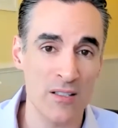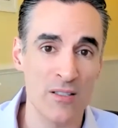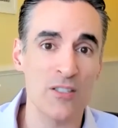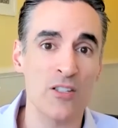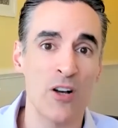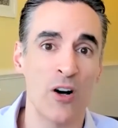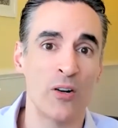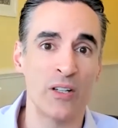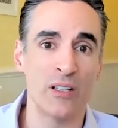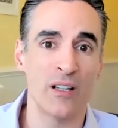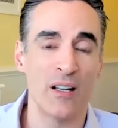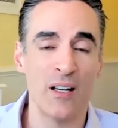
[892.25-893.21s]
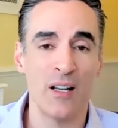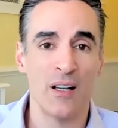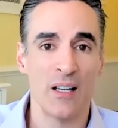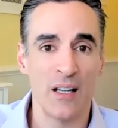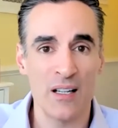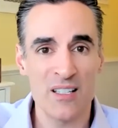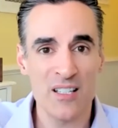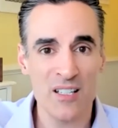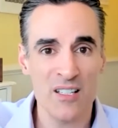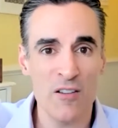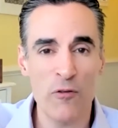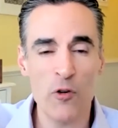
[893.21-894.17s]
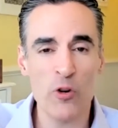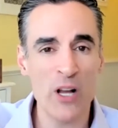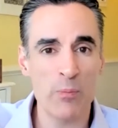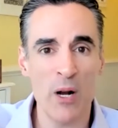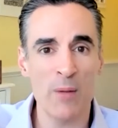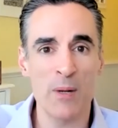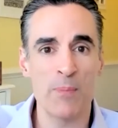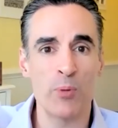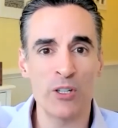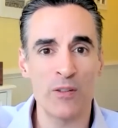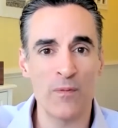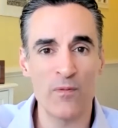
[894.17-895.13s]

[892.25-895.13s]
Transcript: So in a in a 60 40, I'd probably put